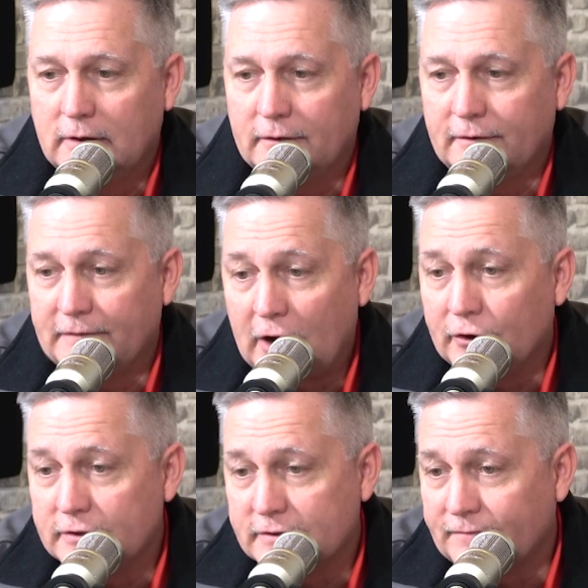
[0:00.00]
the
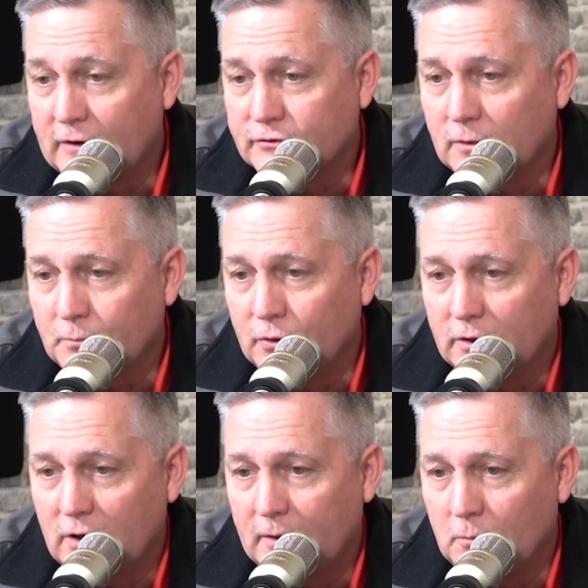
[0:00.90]
value is if I was going to put
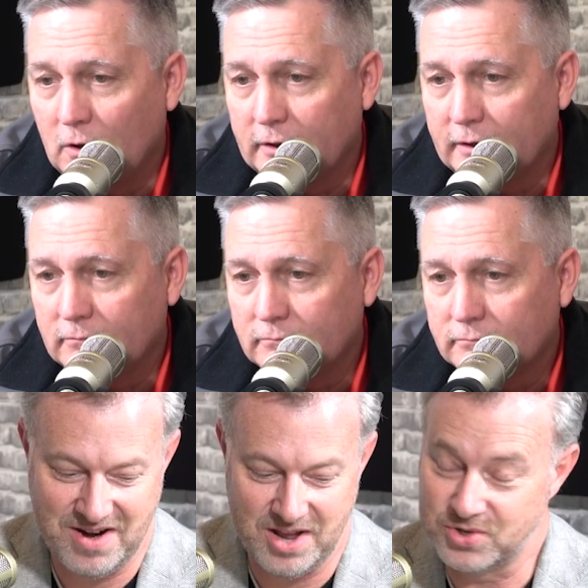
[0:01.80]
it on the market.
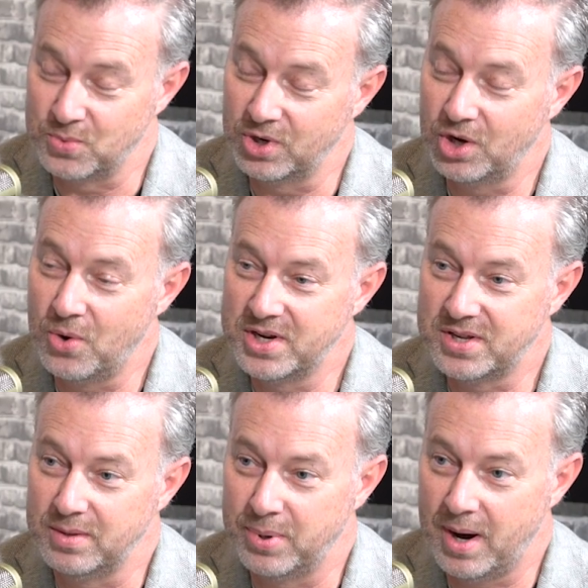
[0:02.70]
All right, so we're going to go
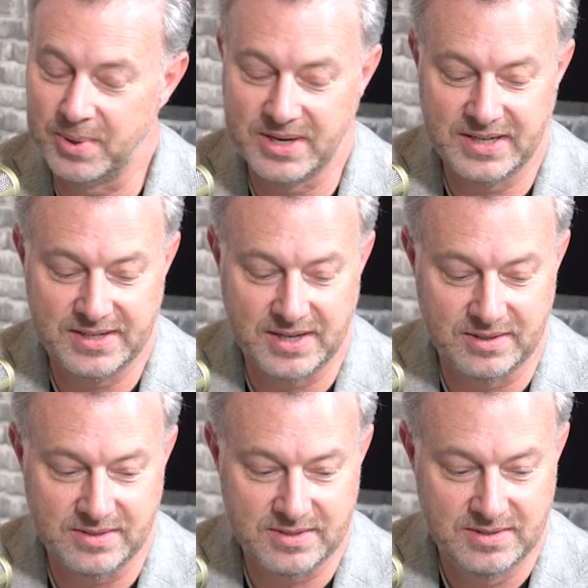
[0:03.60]
into the property
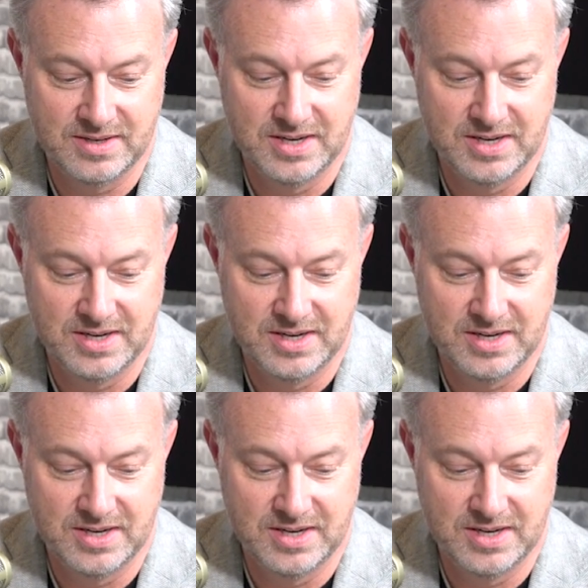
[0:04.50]
details